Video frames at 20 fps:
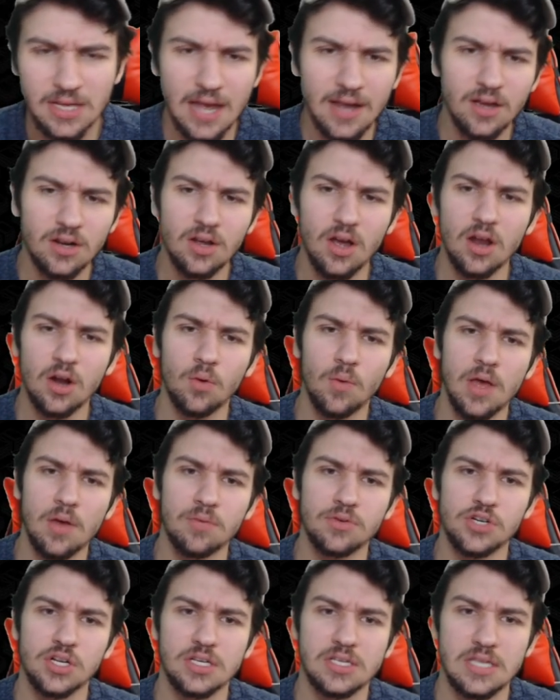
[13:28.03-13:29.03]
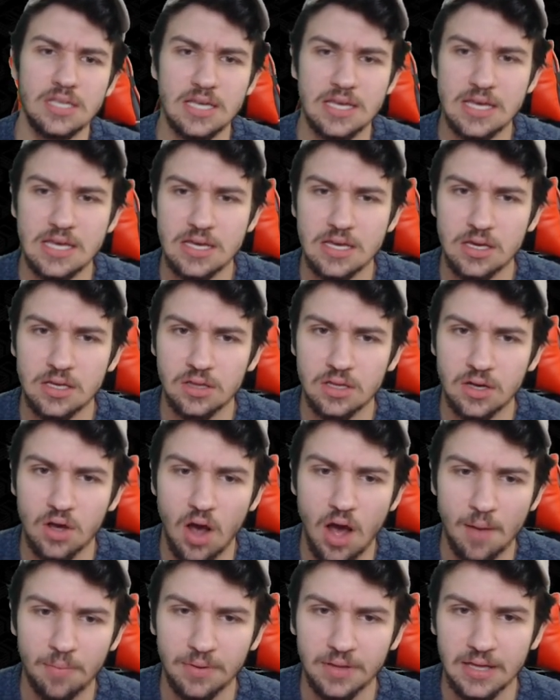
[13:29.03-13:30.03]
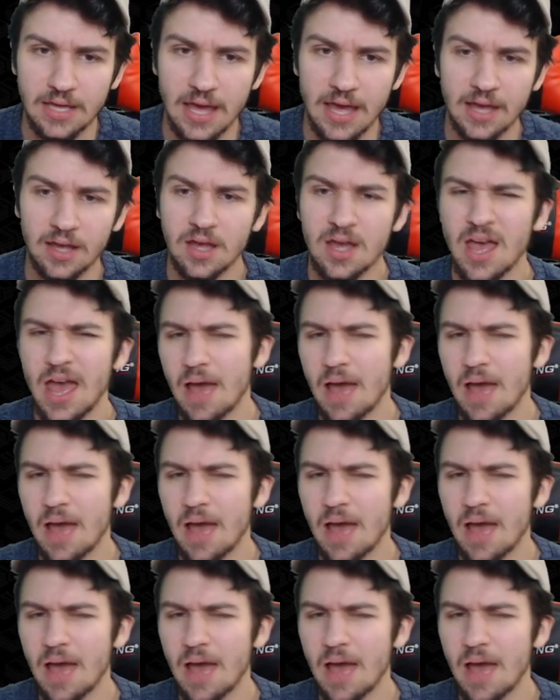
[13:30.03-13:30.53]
I could have got away with just the Goblin Gang.